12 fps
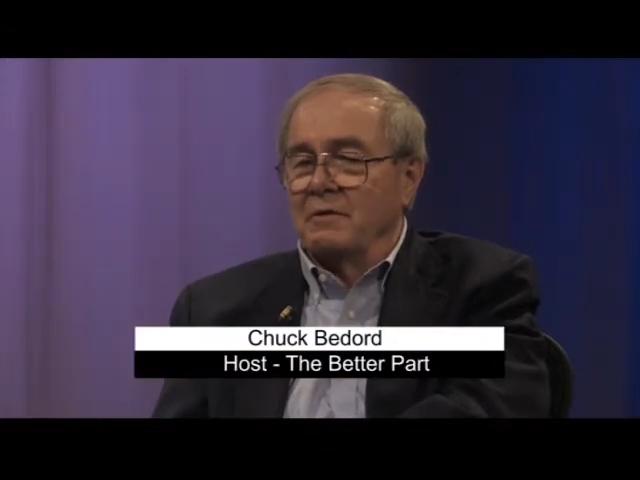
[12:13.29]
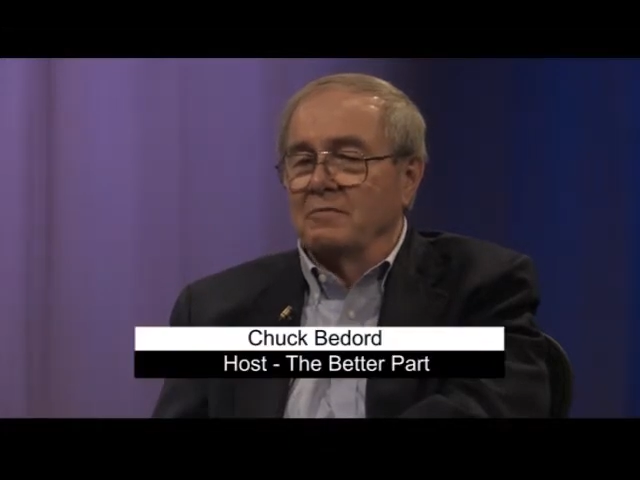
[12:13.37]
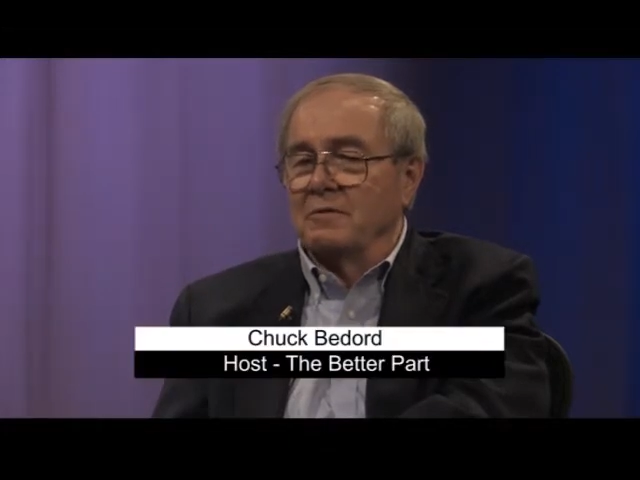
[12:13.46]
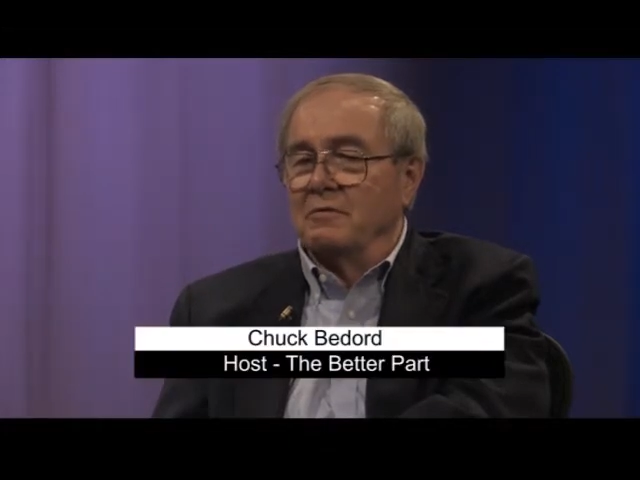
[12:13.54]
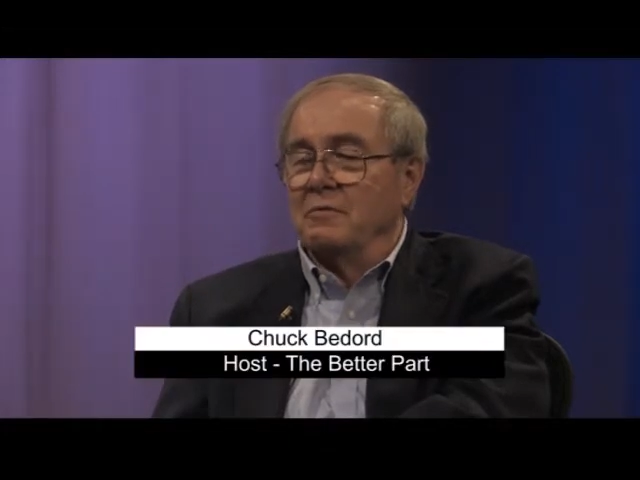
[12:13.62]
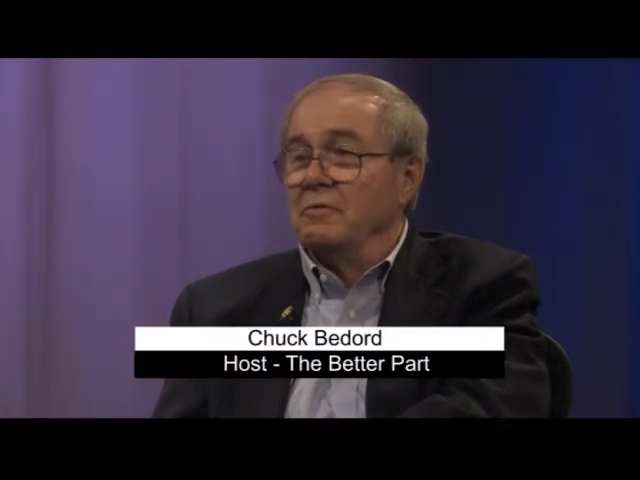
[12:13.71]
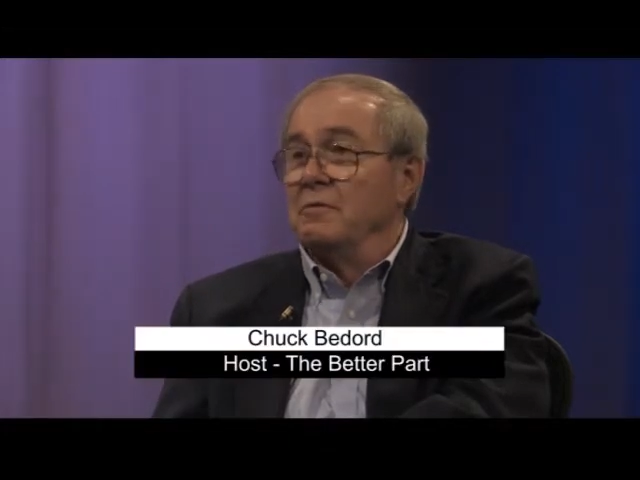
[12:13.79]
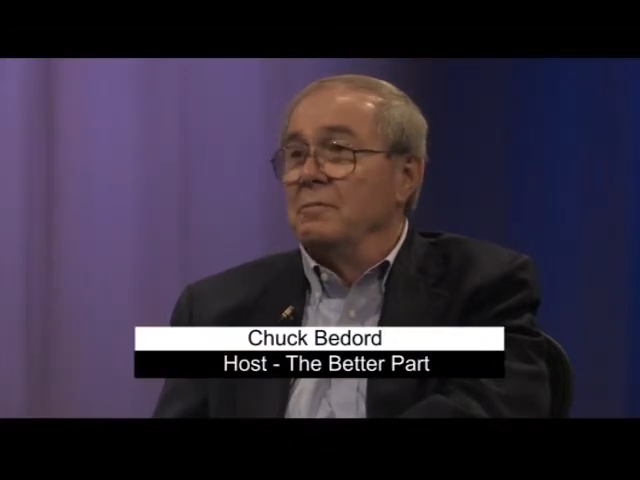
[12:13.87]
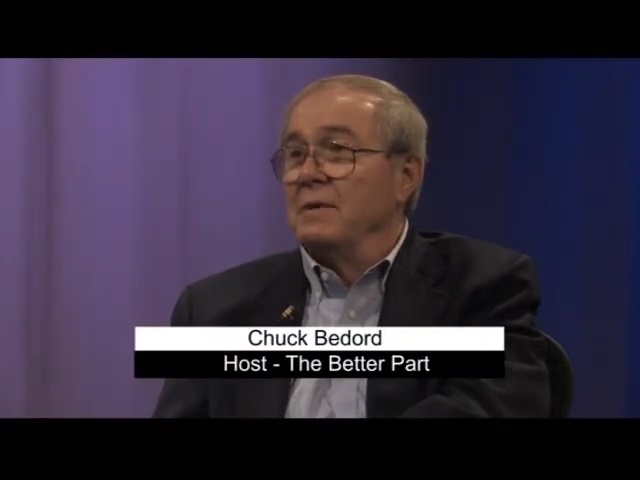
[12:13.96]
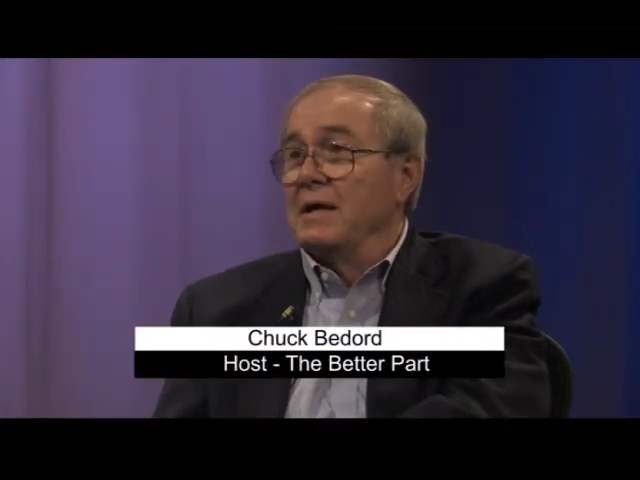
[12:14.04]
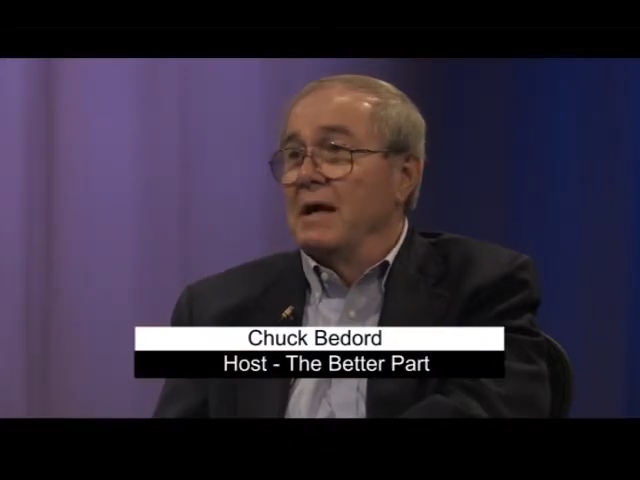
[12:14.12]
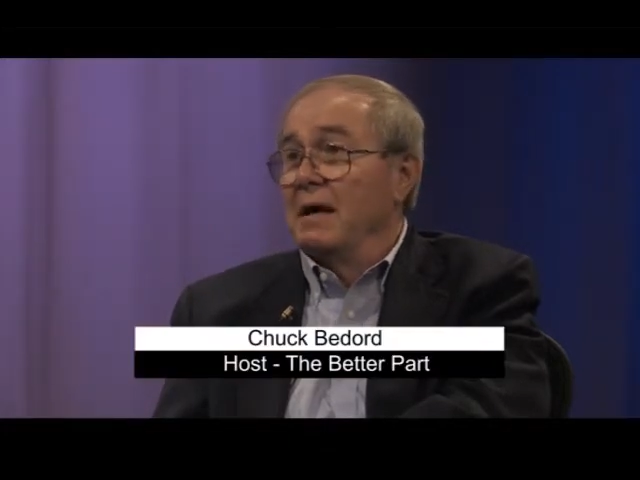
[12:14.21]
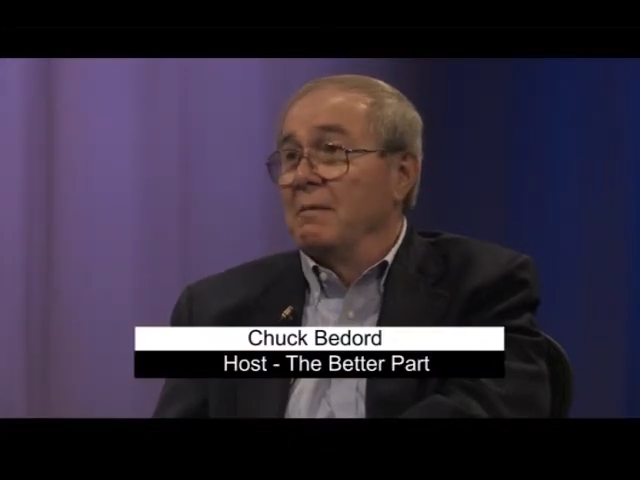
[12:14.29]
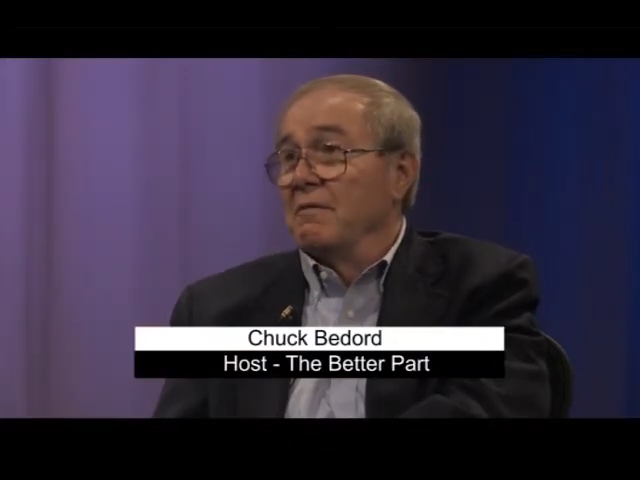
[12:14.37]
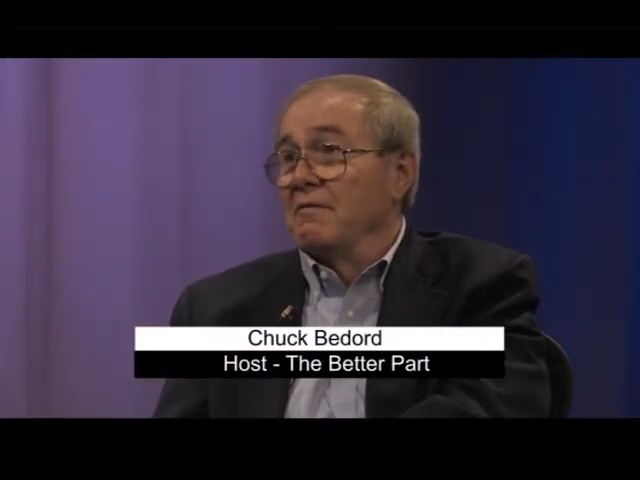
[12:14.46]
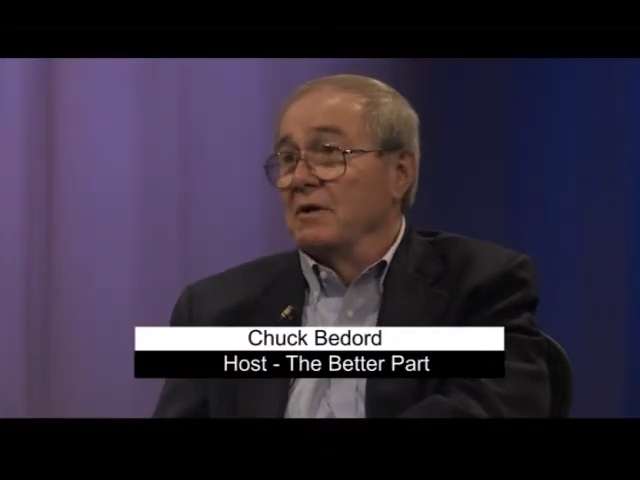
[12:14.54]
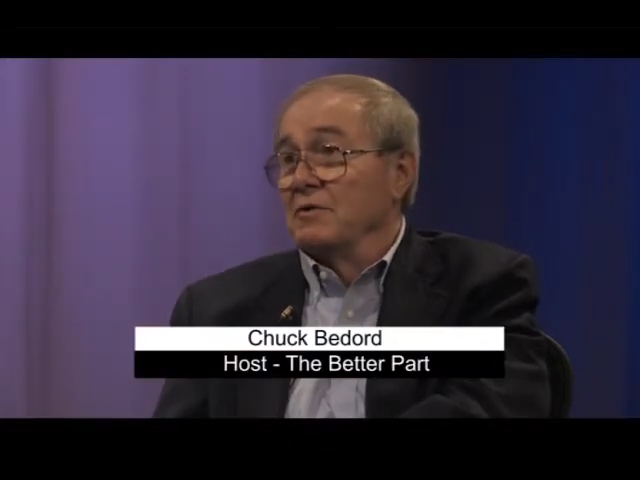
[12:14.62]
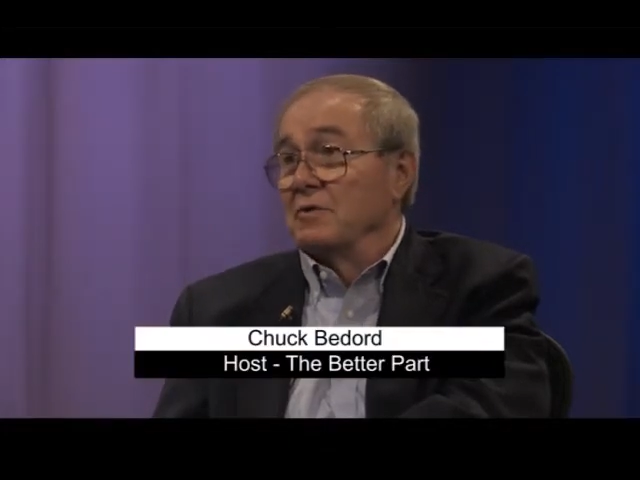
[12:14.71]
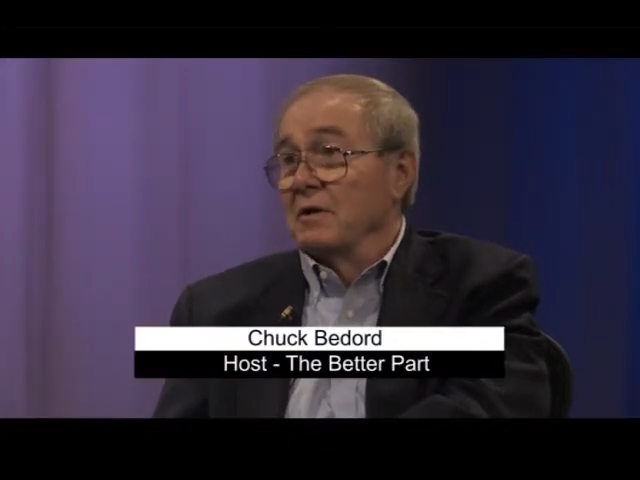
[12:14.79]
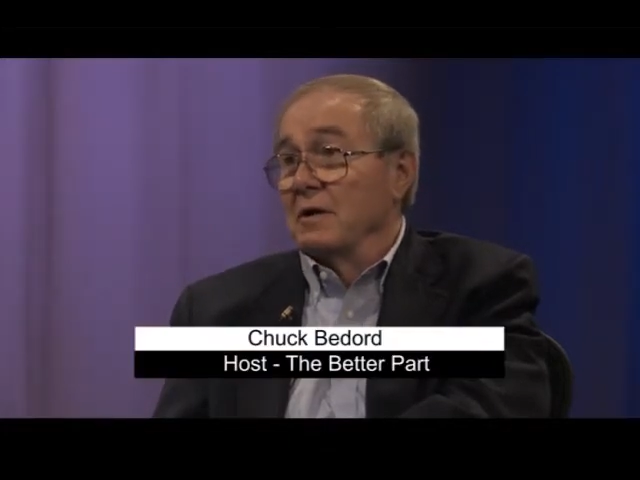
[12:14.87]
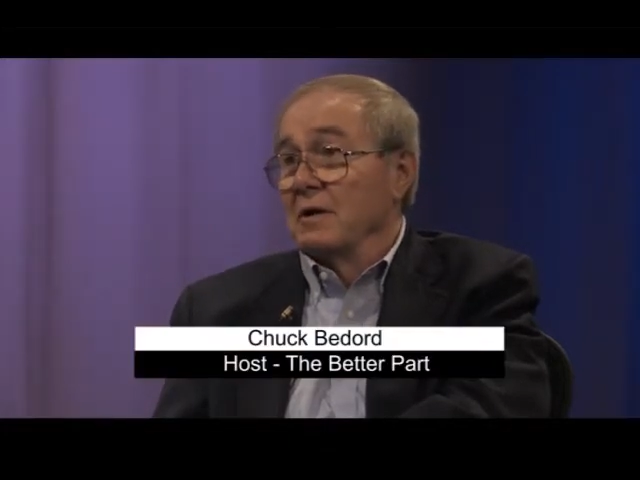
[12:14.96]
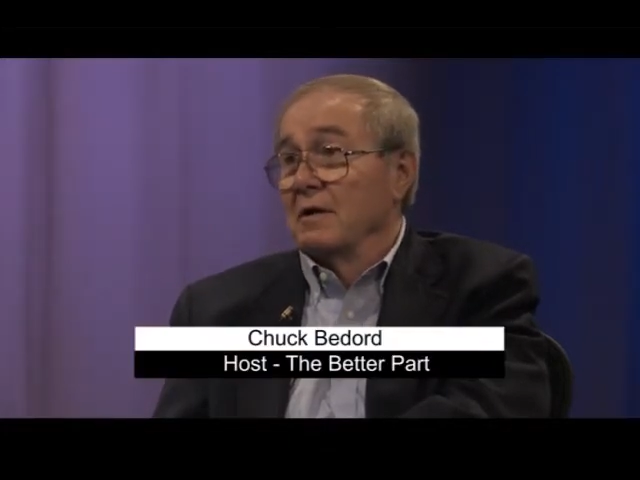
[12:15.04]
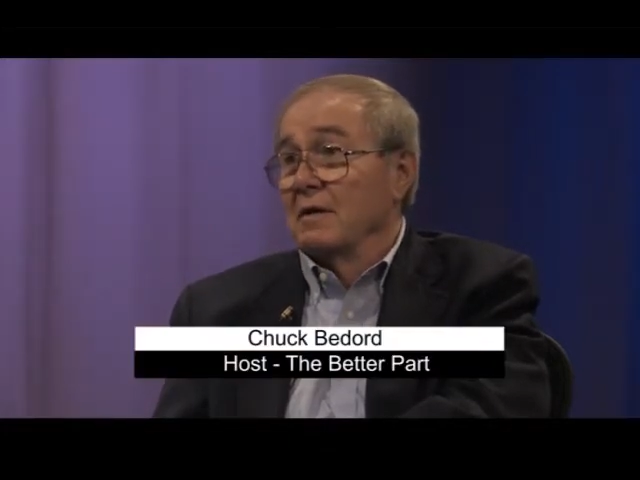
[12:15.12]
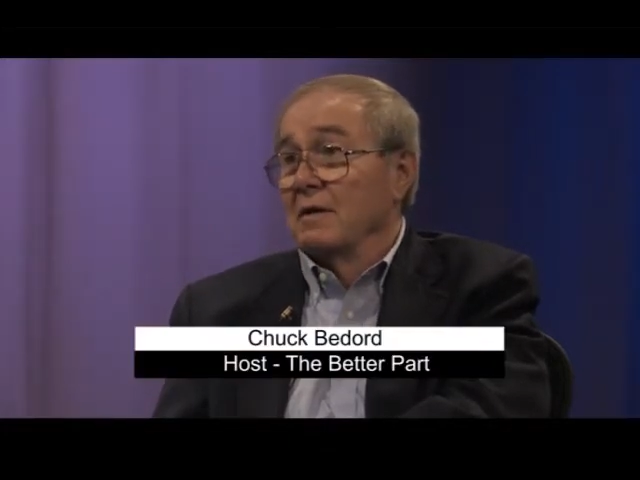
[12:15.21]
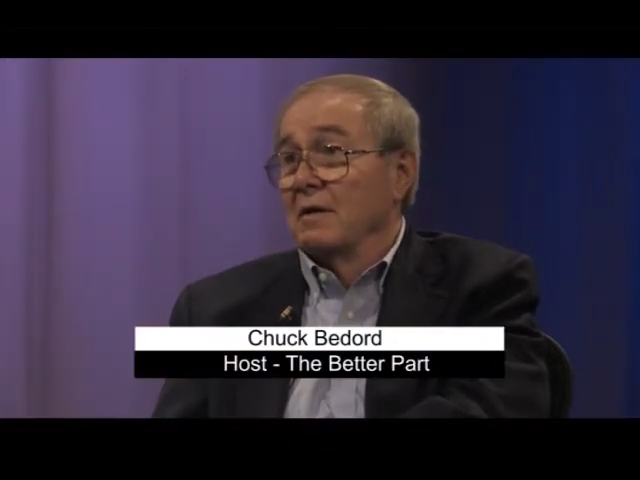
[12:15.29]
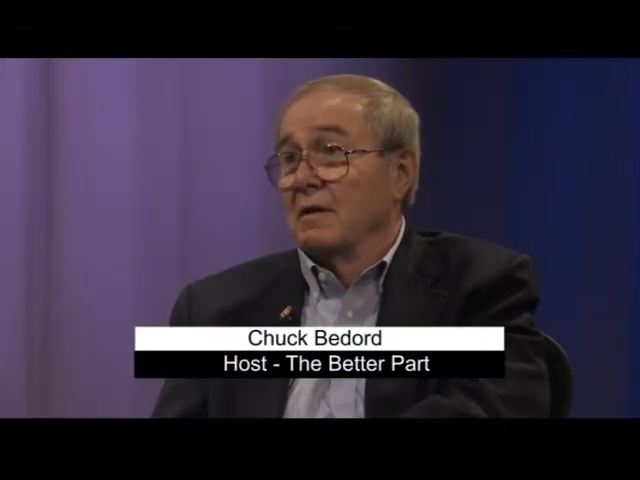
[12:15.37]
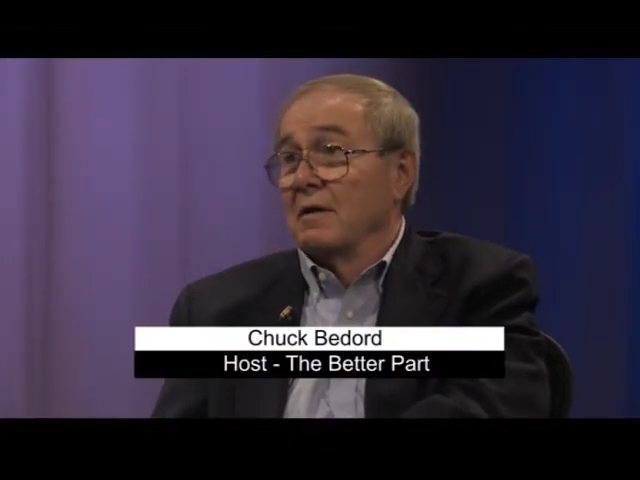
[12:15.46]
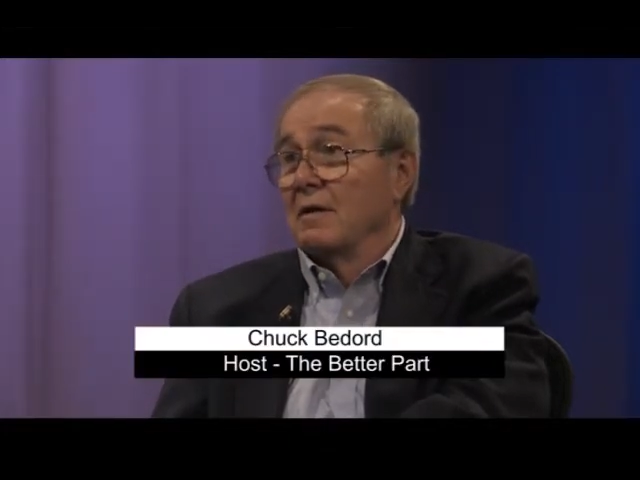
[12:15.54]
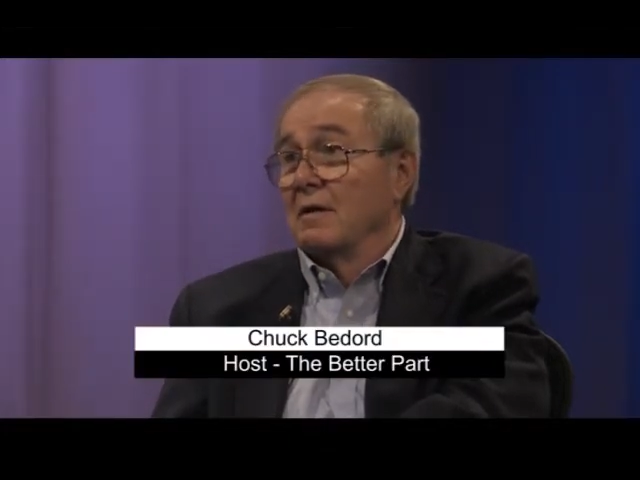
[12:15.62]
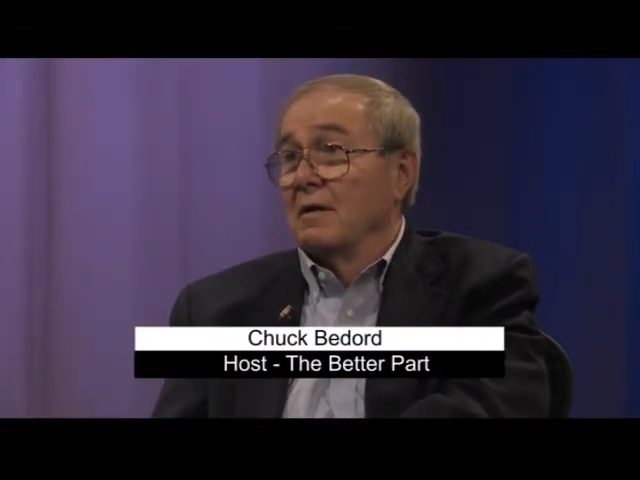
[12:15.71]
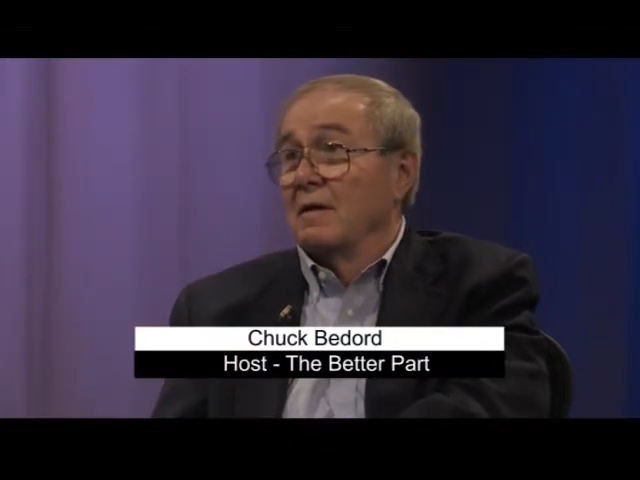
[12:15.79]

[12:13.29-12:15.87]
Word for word: to who you became eventually. That's what it is.